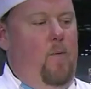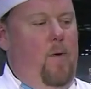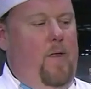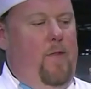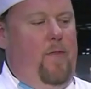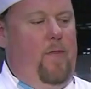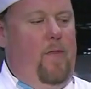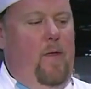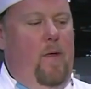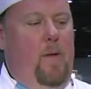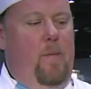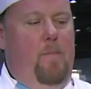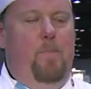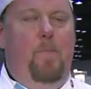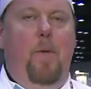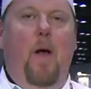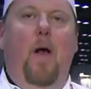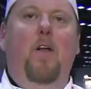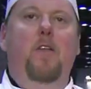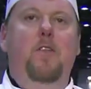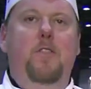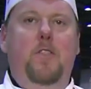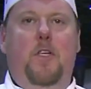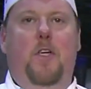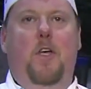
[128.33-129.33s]
with
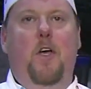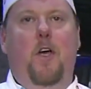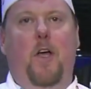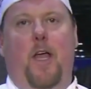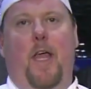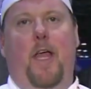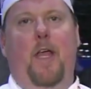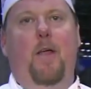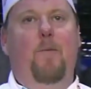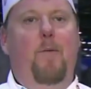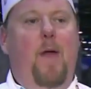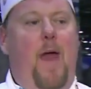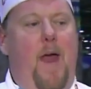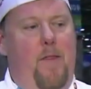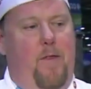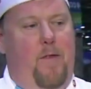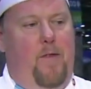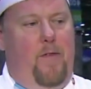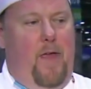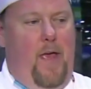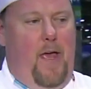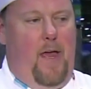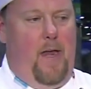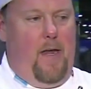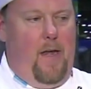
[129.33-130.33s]
pulse cooking rather
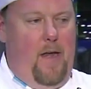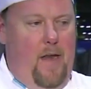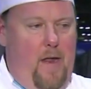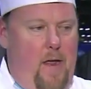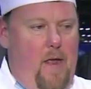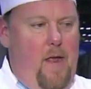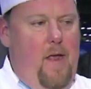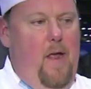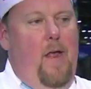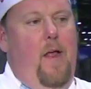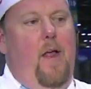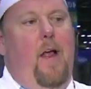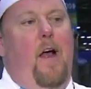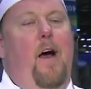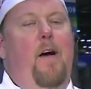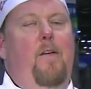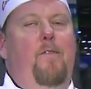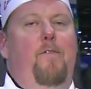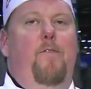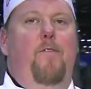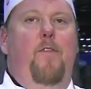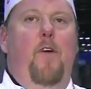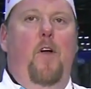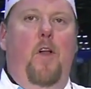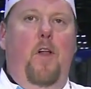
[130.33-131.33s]
than a
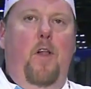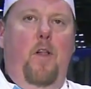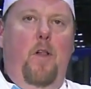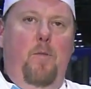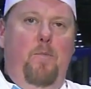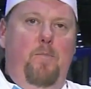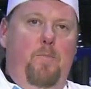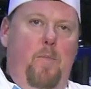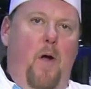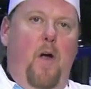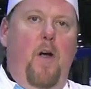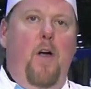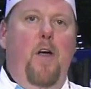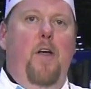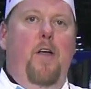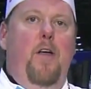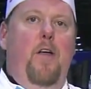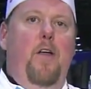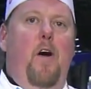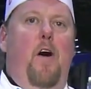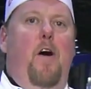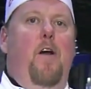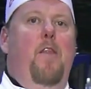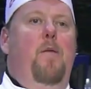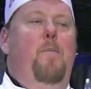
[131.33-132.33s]
full burn
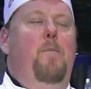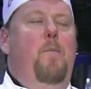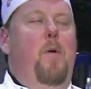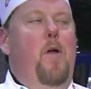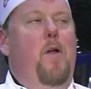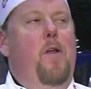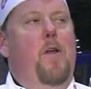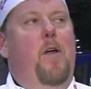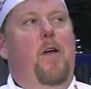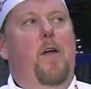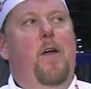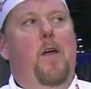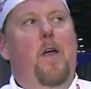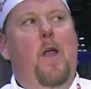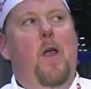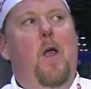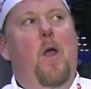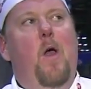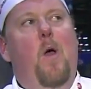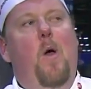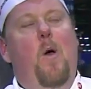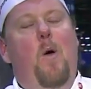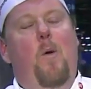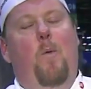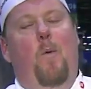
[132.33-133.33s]
on the burner,
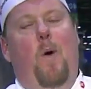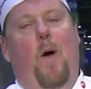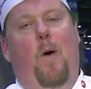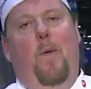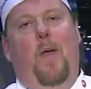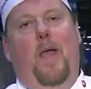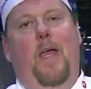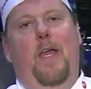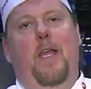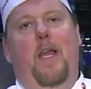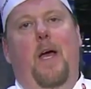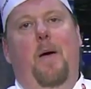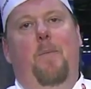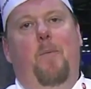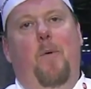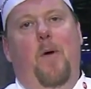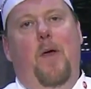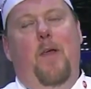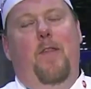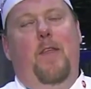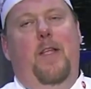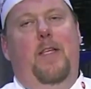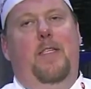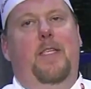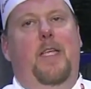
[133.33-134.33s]
what we end up
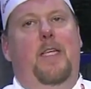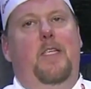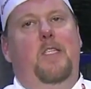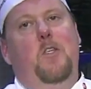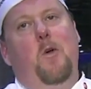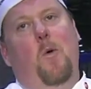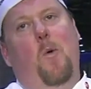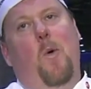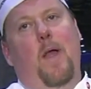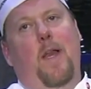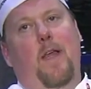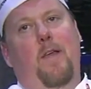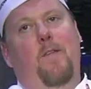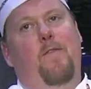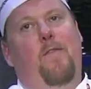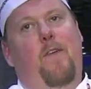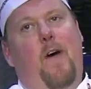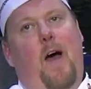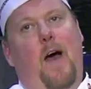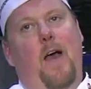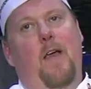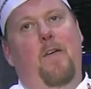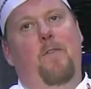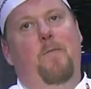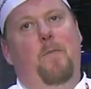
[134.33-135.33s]
with is a
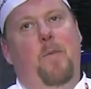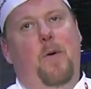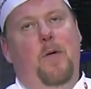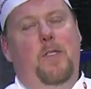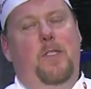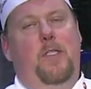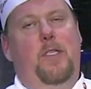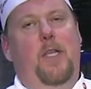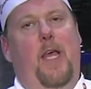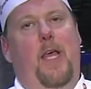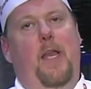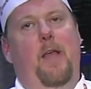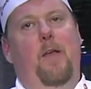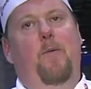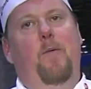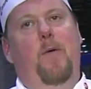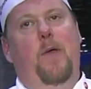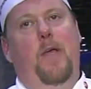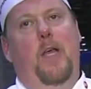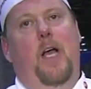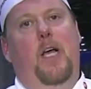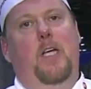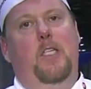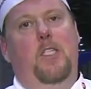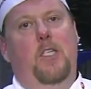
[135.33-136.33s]
25%
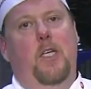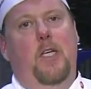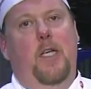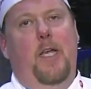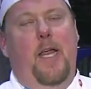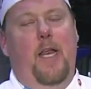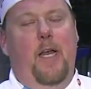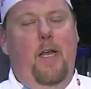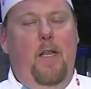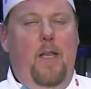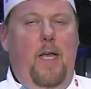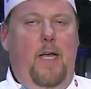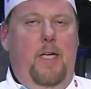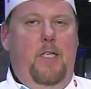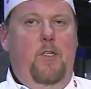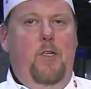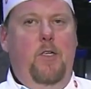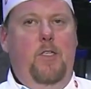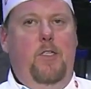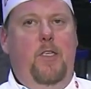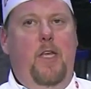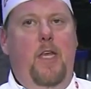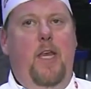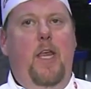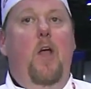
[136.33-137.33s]
reduction in
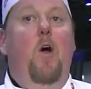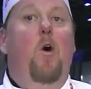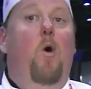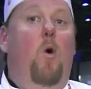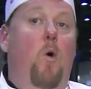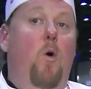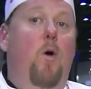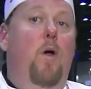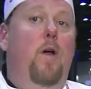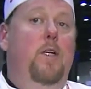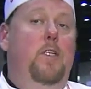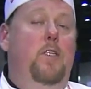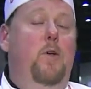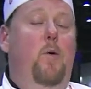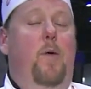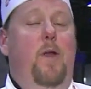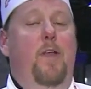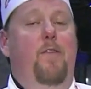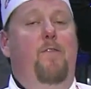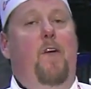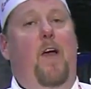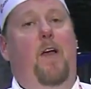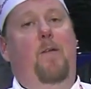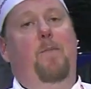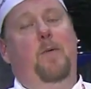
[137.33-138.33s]
electricity or a
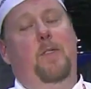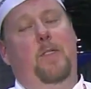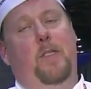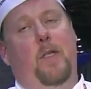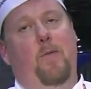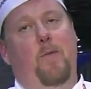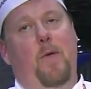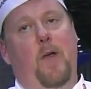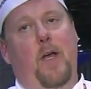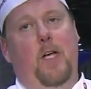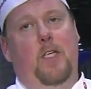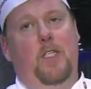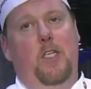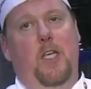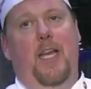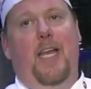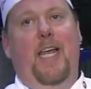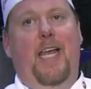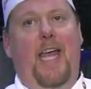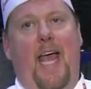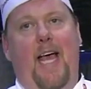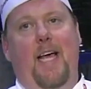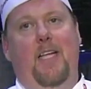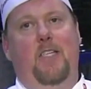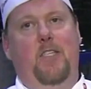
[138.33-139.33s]
25% reduction in
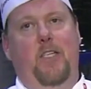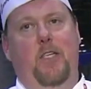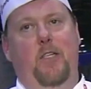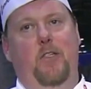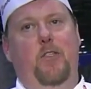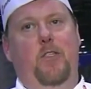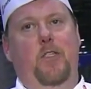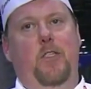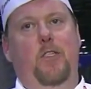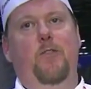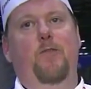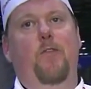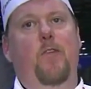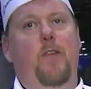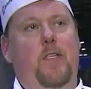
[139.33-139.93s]
gas usage